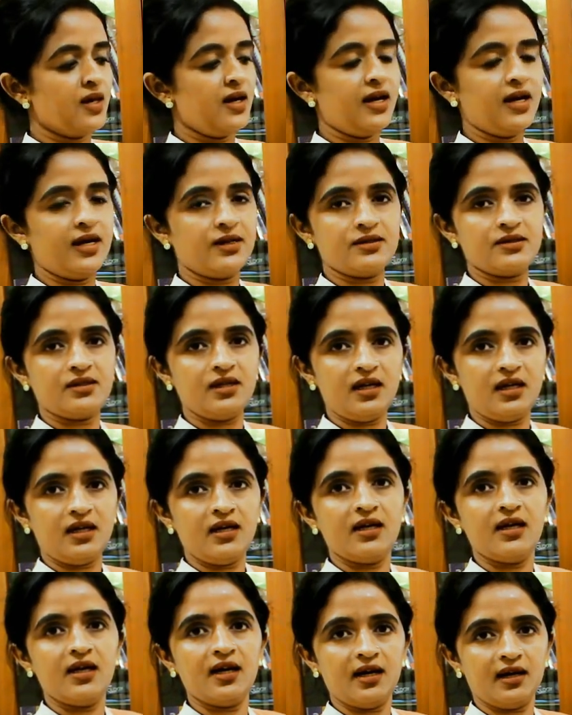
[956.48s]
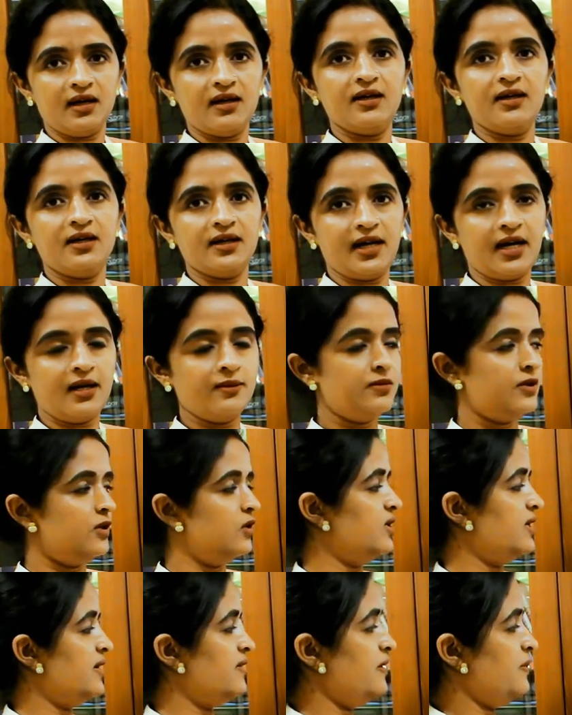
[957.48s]
as the
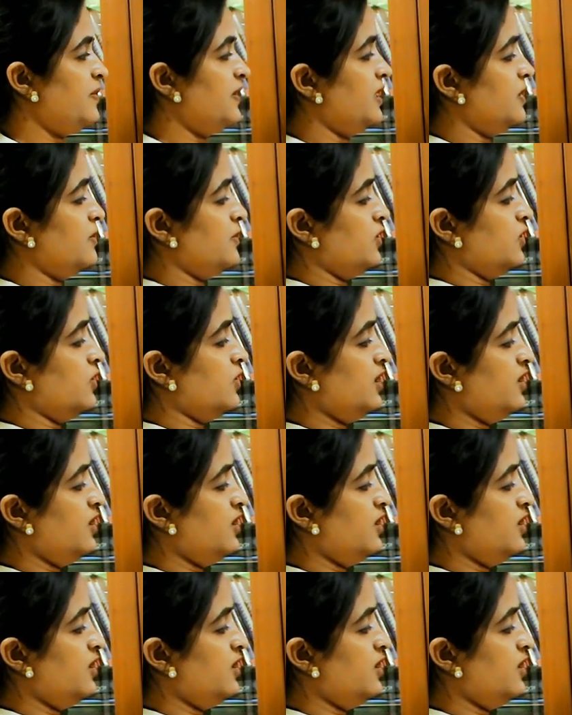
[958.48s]
developing embryo,